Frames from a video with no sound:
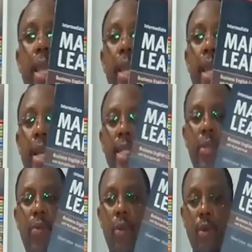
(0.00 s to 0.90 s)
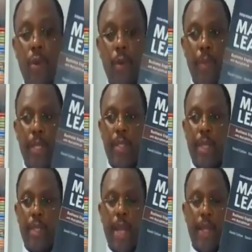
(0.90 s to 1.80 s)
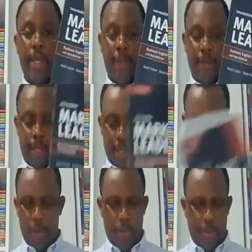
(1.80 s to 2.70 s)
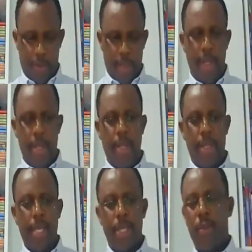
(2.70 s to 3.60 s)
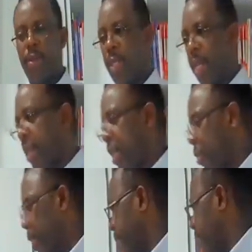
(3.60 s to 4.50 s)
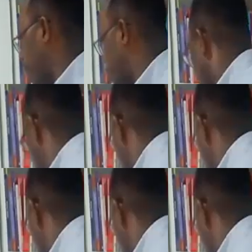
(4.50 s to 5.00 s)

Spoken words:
in English for business activities. So just to say that we have a lot of